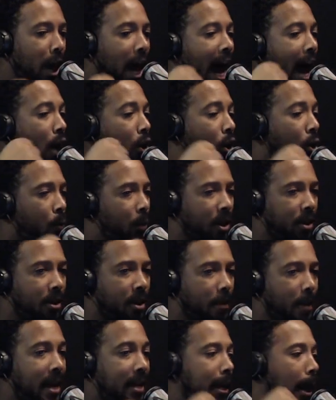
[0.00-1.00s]

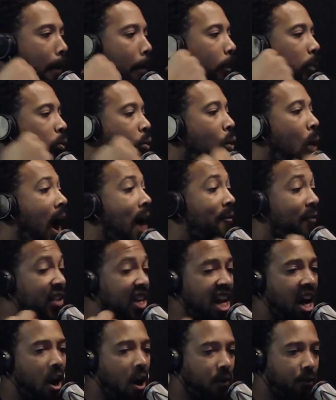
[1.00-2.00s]
algorithm and they
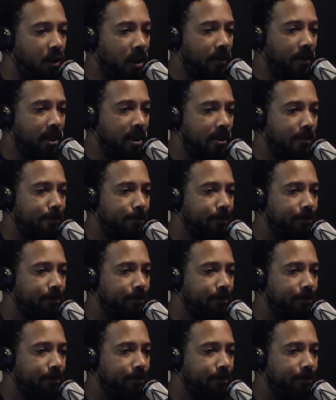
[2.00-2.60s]
profit off of it.